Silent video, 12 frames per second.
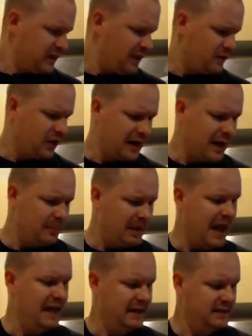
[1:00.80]
I've got a couple of
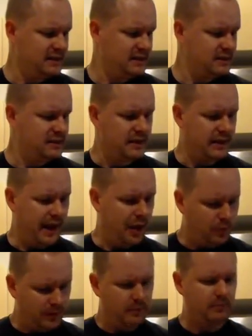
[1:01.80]
eggs to help
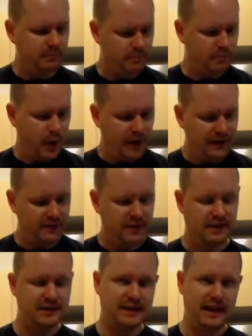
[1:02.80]
bind everything
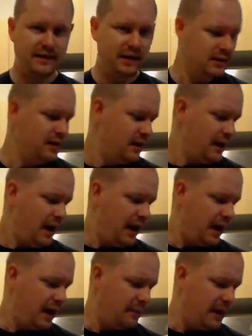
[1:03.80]
together.
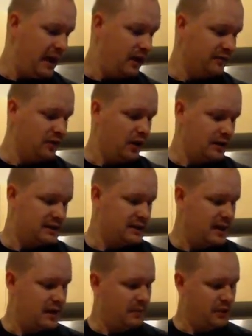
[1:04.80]
And I've got
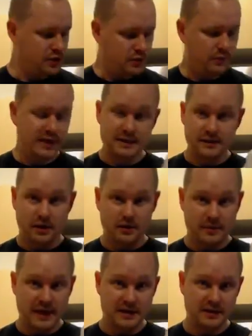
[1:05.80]
some chorizo that I'm
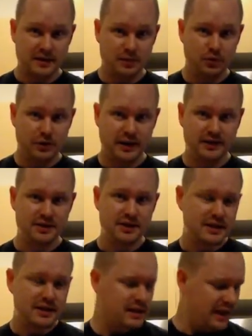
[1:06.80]
actually going to put in just to
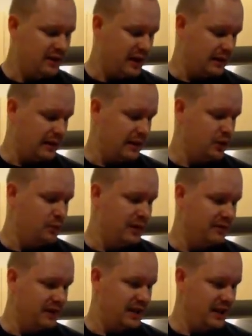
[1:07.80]
give it a little bit of a
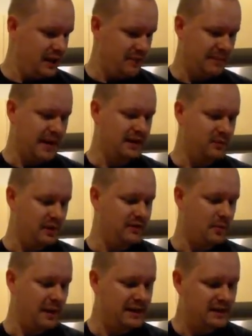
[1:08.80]
kick, make it a bit of a
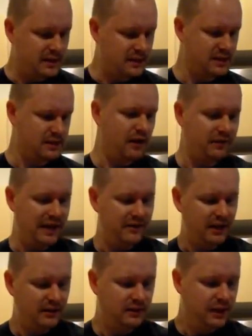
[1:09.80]
Mexican style flavor.
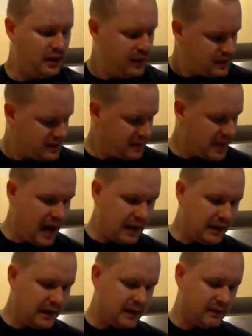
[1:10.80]
Some
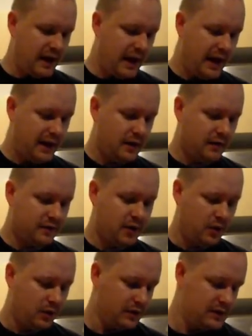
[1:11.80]
garlic, and of
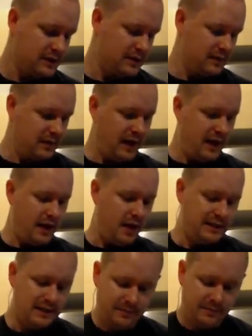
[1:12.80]
course, I
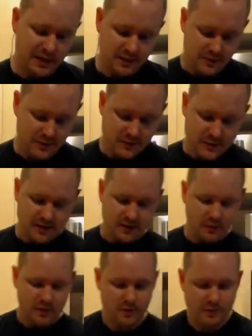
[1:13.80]
did mention on Twitter that we
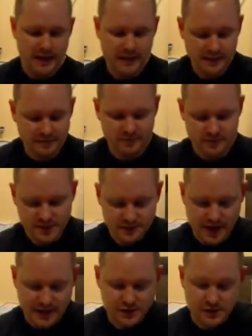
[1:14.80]
were making them from
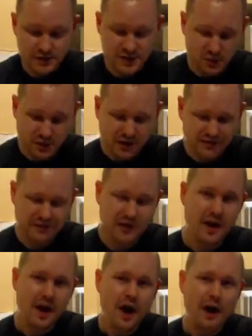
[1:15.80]
scratch, sort of.
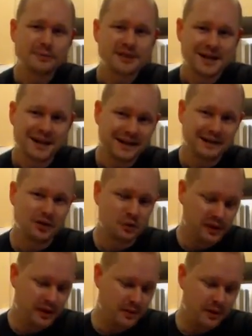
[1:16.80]
I'm cheating a little bit.
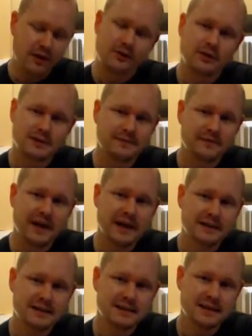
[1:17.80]
I'm going to throw some fajita
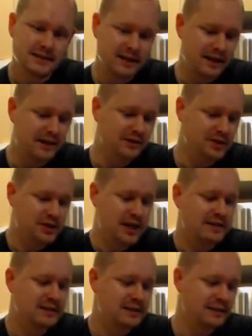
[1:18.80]
seasoning in just
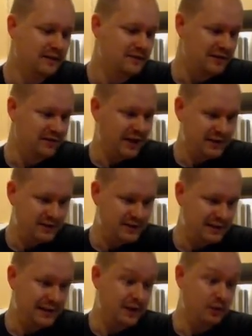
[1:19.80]
to lift the flavors a
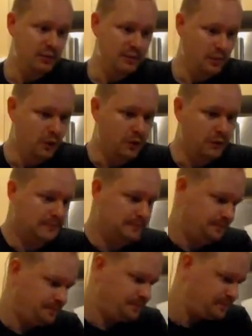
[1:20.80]
little bit more.
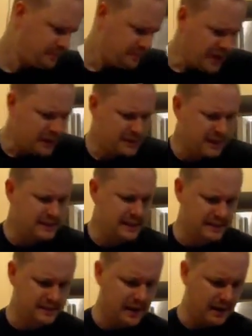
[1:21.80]
So let's get
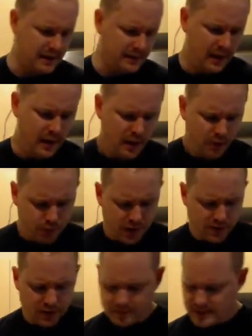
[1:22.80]
started.
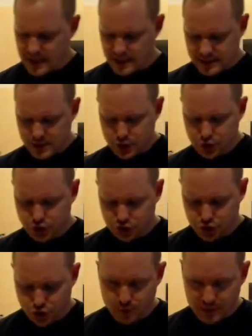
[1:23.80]
Breadcrumbs are
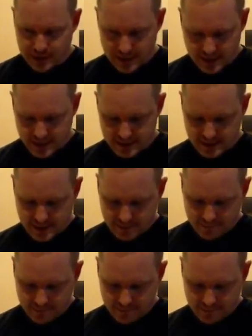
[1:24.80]
stupidly easy.